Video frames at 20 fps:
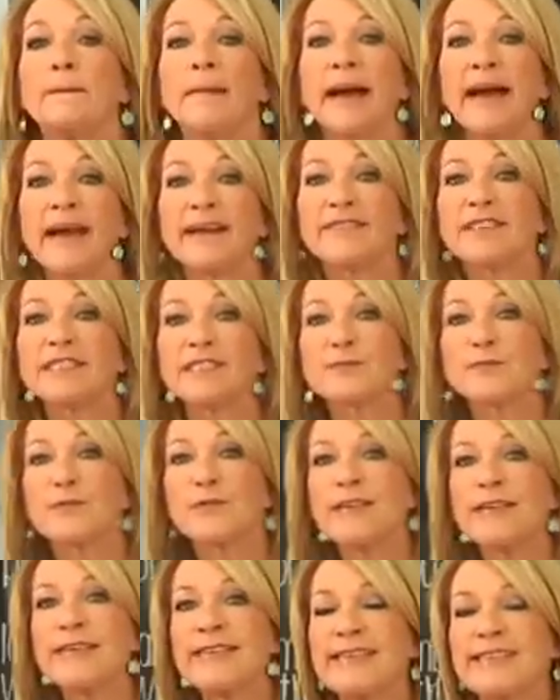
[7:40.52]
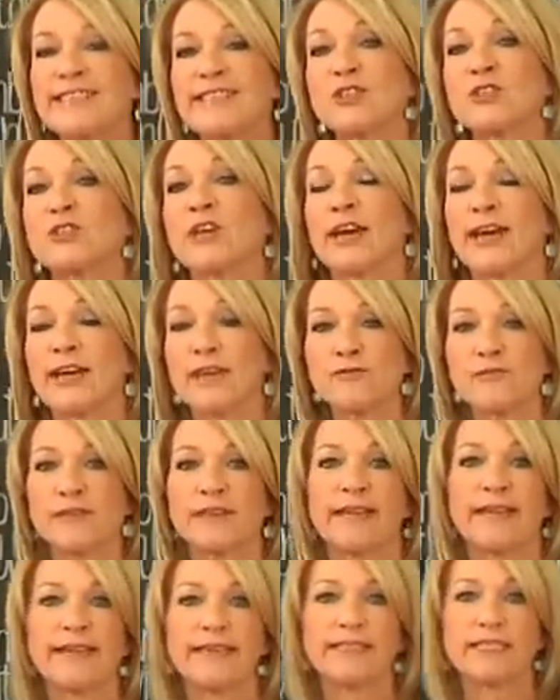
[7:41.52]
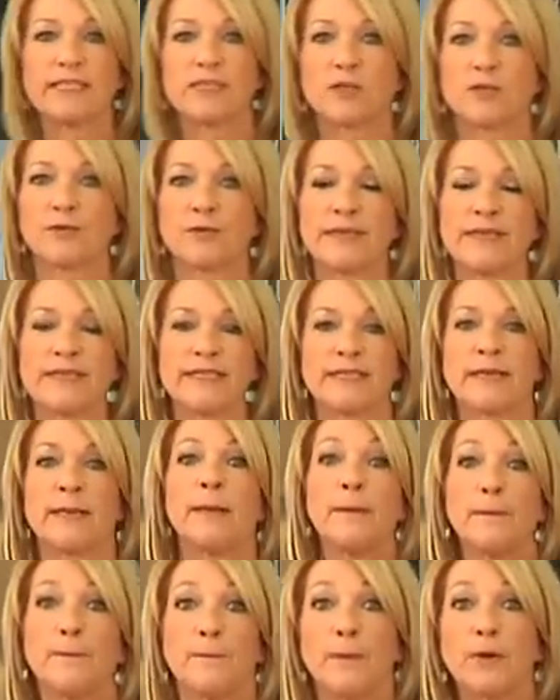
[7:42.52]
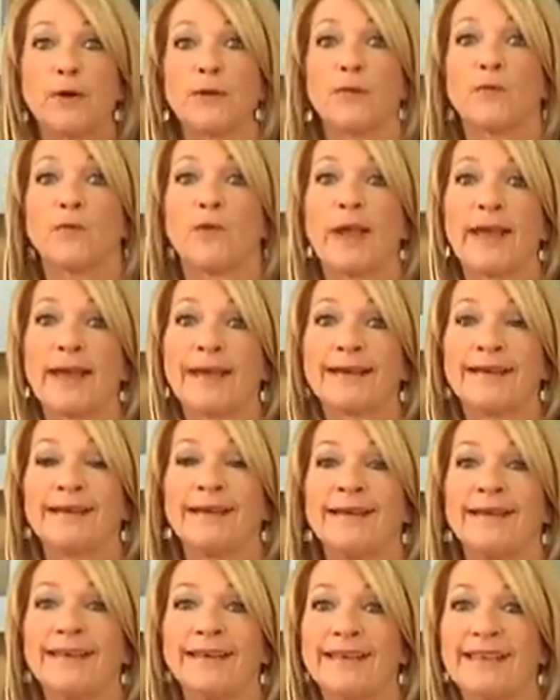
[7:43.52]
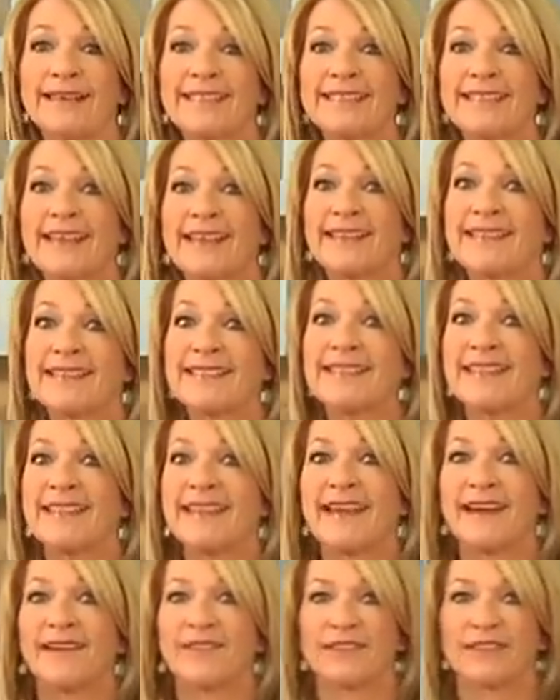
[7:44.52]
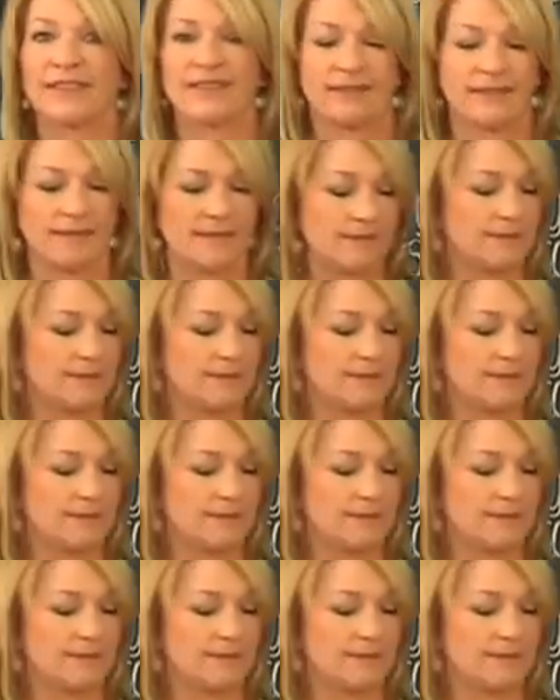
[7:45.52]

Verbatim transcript: My oven's preheated to 180 degrees, bottom rack. Let's get this in the oven.